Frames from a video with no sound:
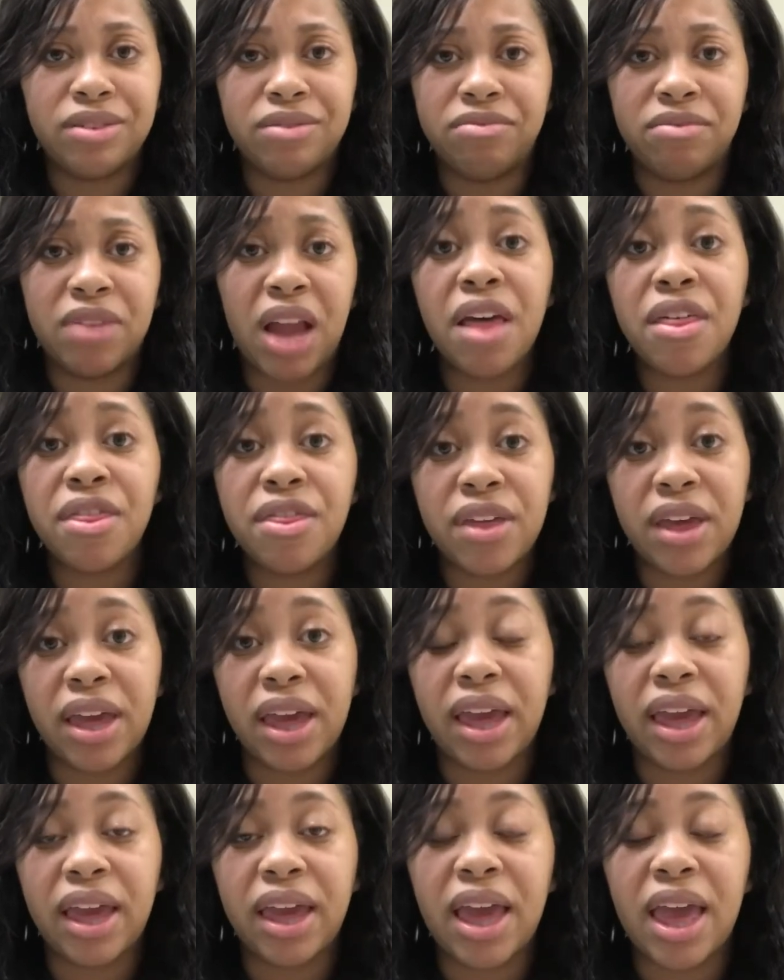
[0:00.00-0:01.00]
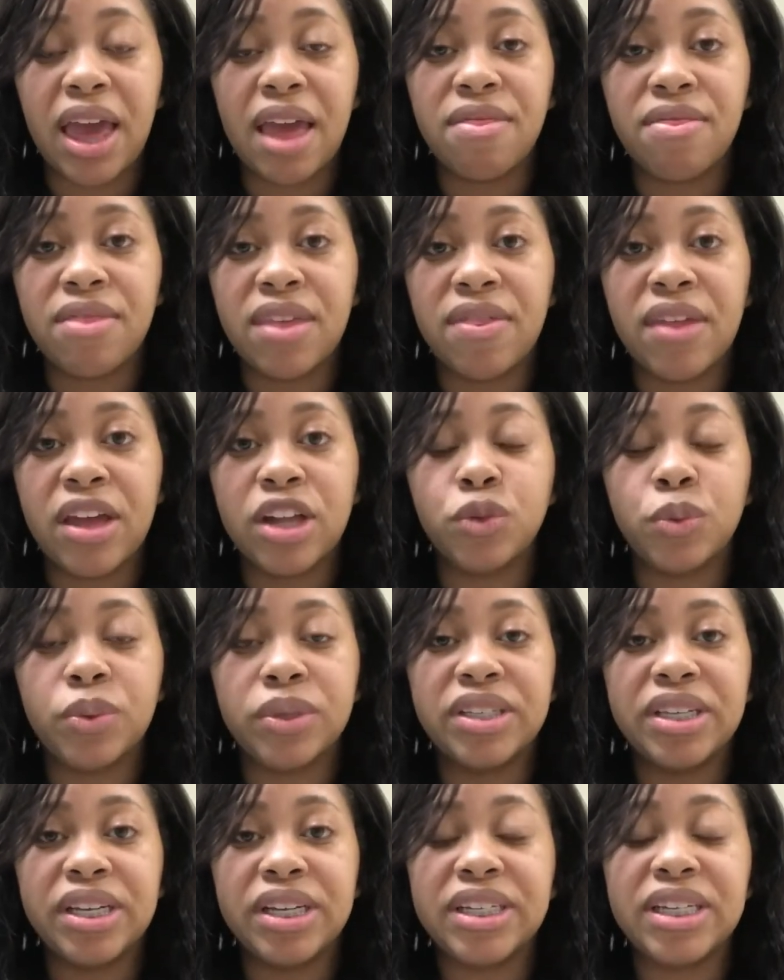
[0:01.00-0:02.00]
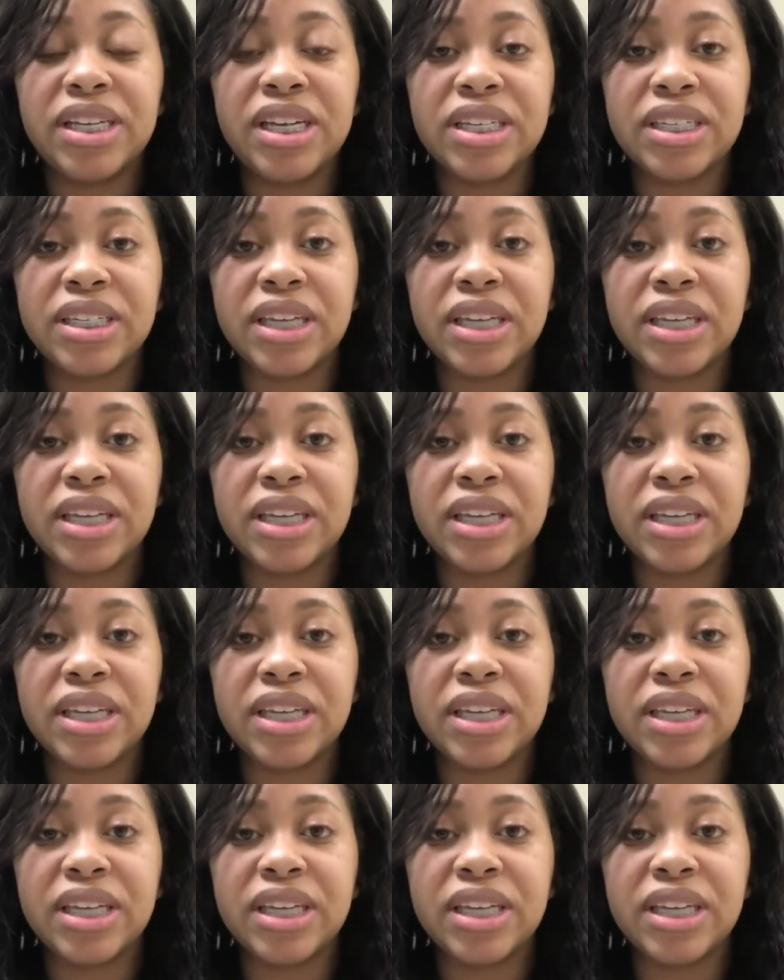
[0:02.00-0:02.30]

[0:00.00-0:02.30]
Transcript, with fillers: nothing, and then they do a C T